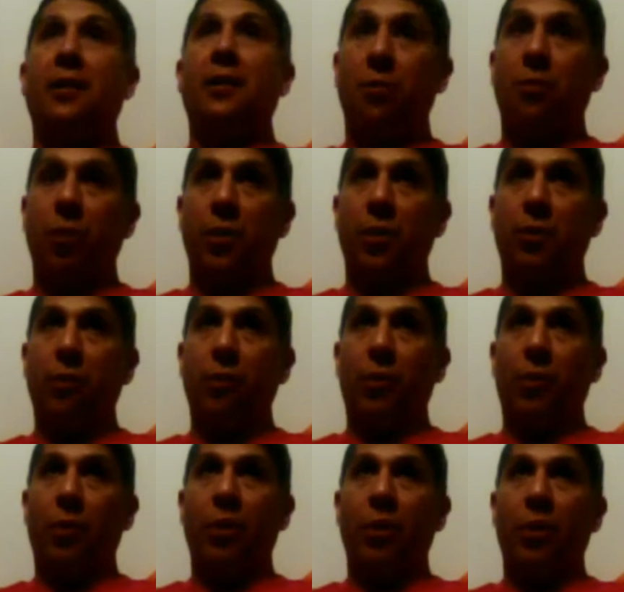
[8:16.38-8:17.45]
what
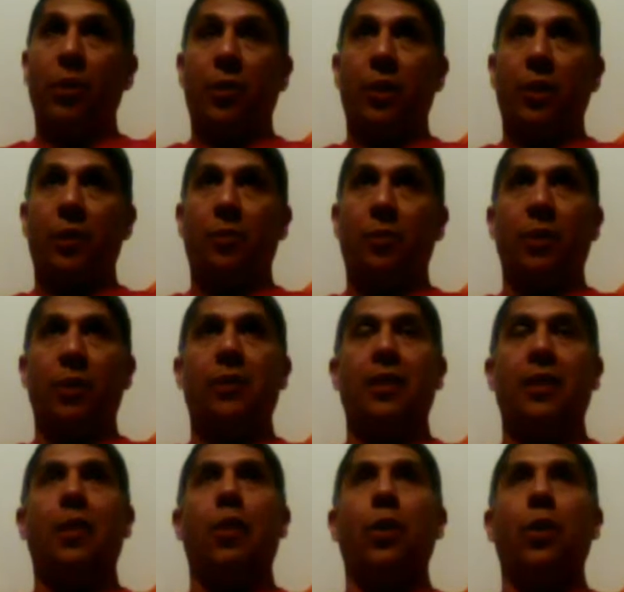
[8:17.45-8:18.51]
you're
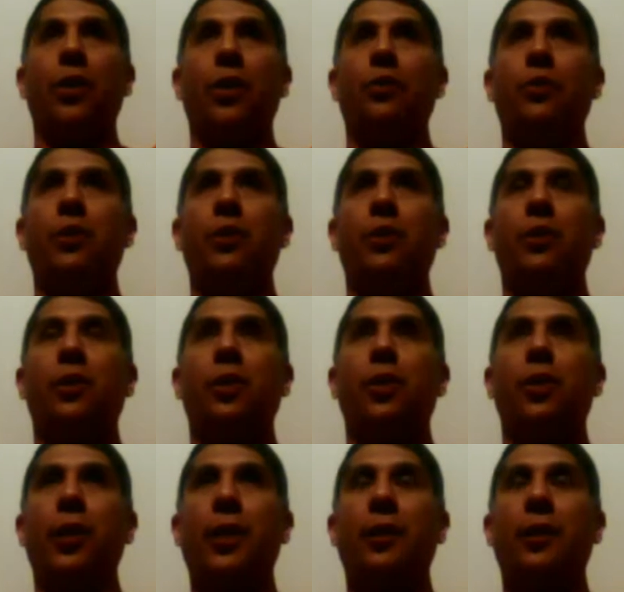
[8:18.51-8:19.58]
experiencing, or are you just
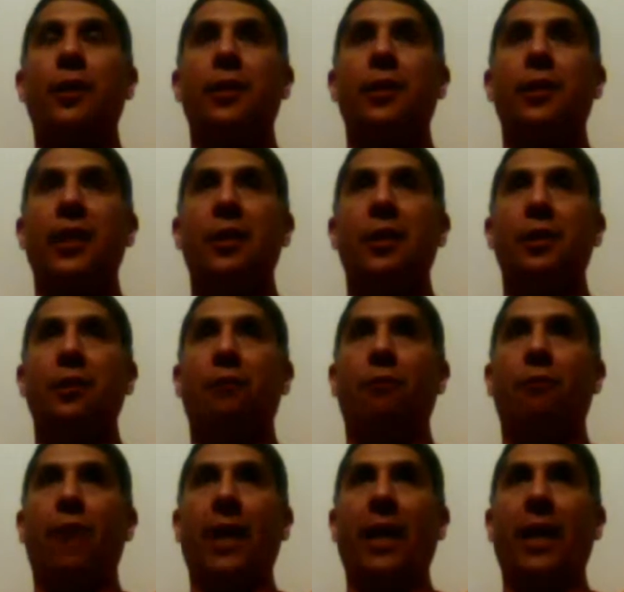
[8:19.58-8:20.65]
learning the stages
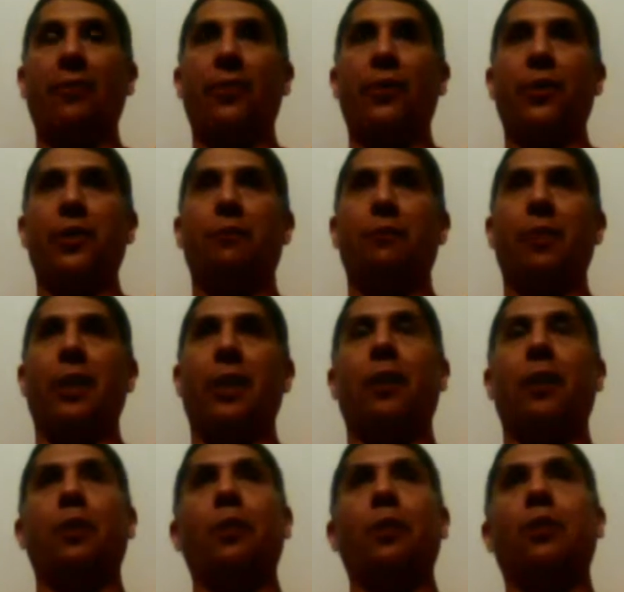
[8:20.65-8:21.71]
of mindfulness about,
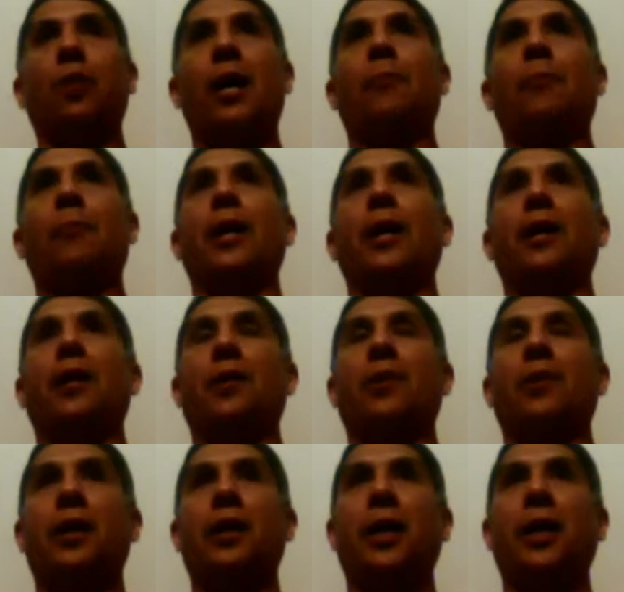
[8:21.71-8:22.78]
like, oh crap, I
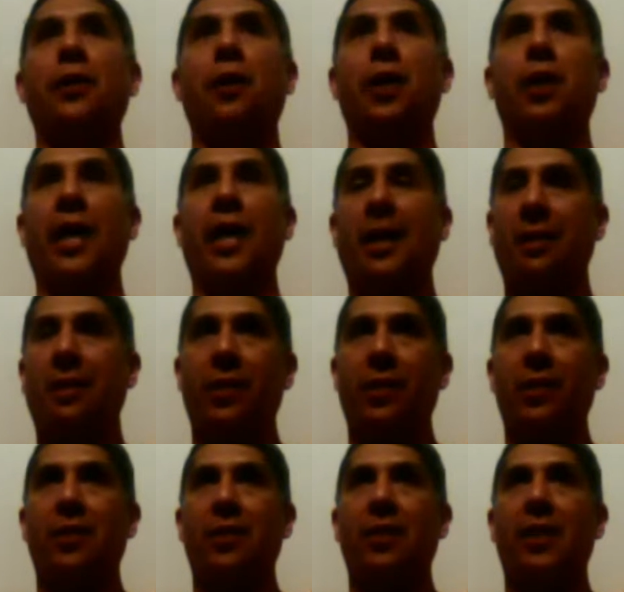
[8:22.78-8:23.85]
know how to
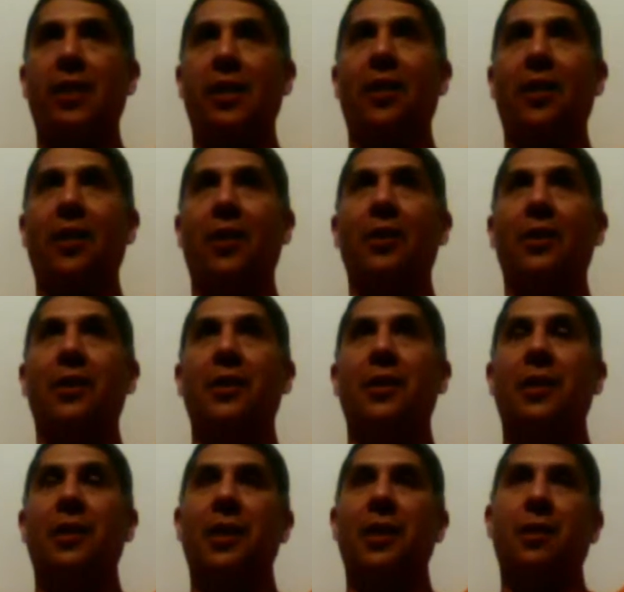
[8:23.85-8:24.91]
activate this now.
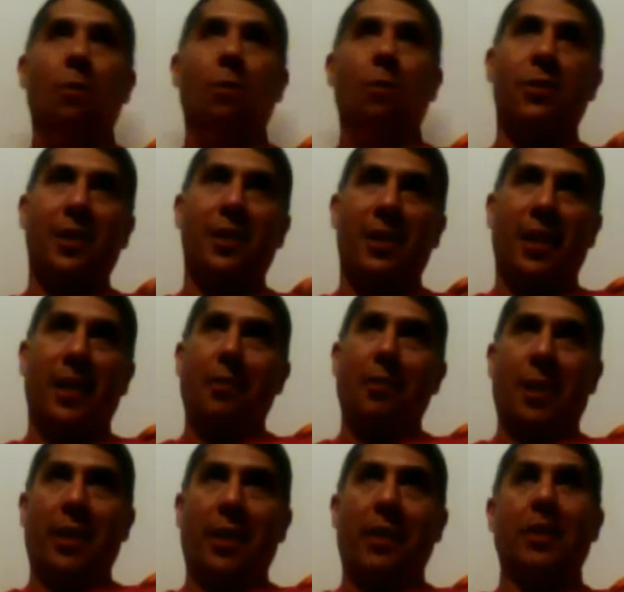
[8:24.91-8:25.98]
It's almost the same
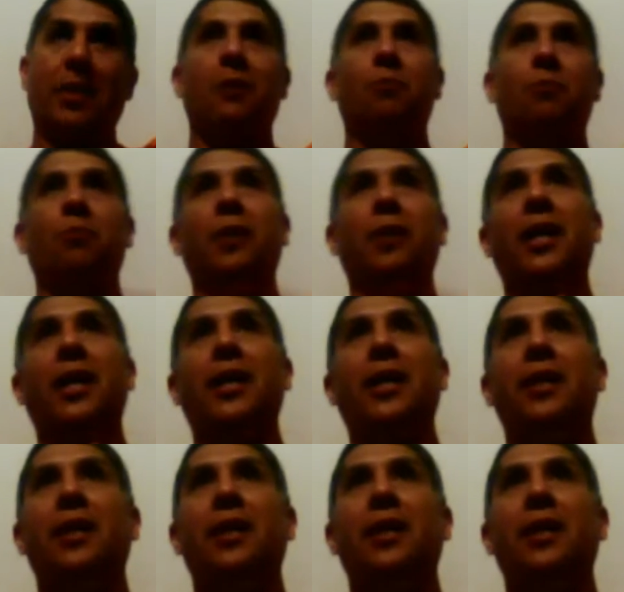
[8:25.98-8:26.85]
thing, but